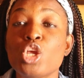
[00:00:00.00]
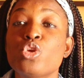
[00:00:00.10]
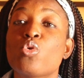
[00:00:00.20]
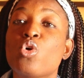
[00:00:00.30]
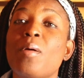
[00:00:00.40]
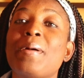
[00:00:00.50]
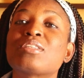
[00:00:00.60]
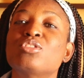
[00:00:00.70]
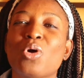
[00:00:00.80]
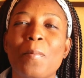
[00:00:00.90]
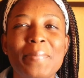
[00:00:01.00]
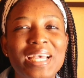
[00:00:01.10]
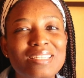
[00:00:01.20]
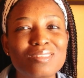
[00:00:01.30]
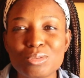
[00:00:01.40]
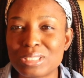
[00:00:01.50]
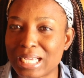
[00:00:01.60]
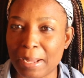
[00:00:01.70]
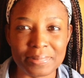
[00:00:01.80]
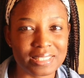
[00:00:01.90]
you go back to your medical
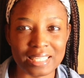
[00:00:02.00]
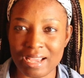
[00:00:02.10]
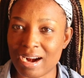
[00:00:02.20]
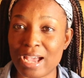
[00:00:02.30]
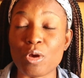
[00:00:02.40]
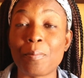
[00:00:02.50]
cabecera,